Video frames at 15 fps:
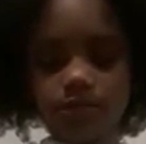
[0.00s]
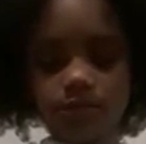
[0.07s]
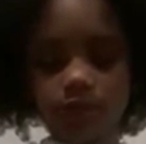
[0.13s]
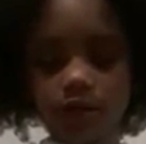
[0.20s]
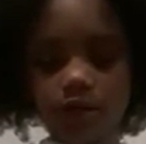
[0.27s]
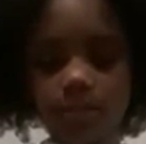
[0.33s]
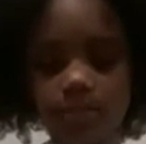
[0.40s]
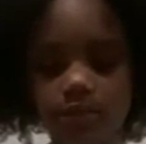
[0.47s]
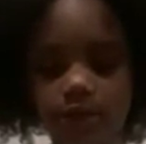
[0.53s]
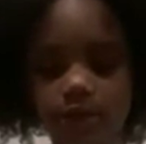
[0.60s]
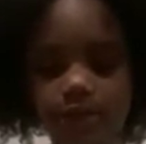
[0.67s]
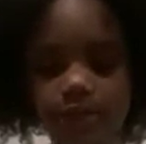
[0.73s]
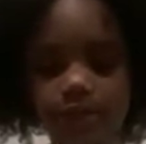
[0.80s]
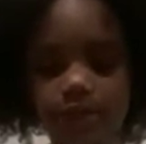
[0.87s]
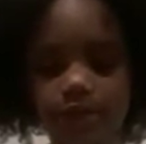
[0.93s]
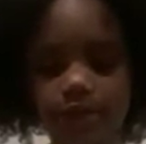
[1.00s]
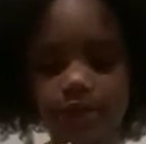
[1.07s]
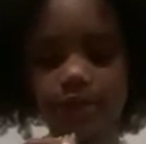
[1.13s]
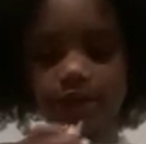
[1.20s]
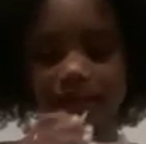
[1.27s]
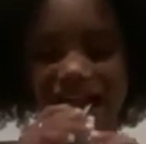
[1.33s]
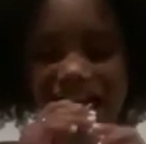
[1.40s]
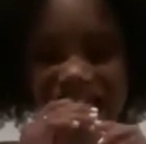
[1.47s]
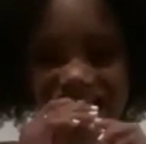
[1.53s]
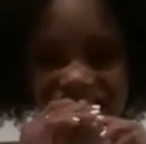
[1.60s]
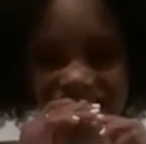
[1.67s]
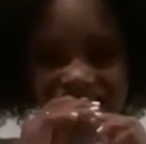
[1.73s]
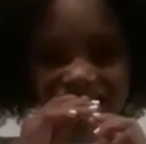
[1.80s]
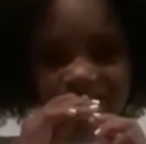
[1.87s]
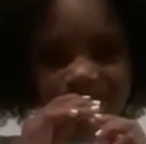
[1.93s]
Her boyfriend,
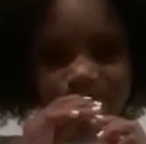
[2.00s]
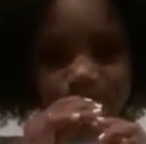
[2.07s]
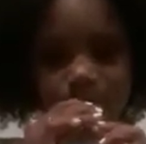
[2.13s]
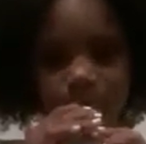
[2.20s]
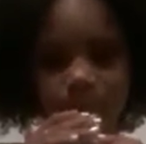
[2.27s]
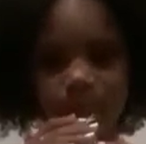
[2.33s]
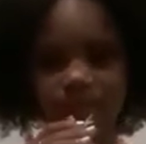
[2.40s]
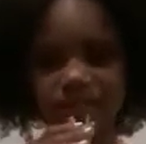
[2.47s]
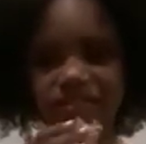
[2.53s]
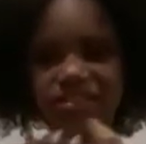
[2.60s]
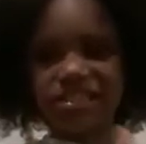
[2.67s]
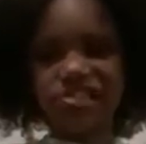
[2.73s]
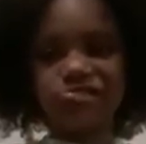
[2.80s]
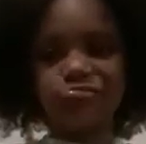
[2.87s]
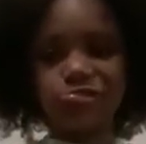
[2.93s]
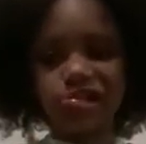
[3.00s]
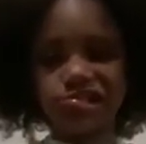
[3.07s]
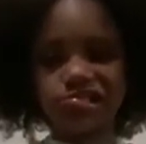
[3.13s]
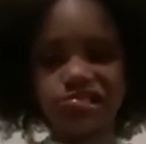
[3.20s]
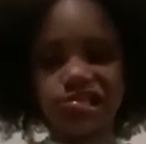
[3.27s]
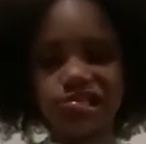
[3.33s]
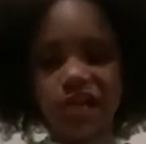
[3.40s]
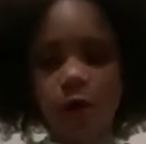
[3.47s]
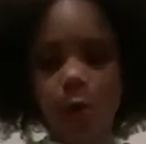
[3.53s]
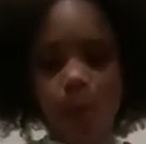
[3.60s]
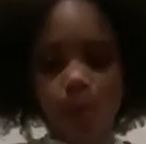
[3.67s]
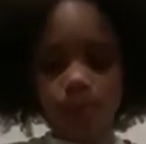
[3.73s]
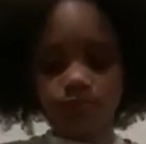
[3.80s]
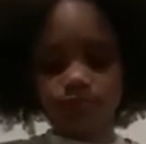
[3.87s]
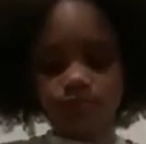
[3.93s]
she wants to know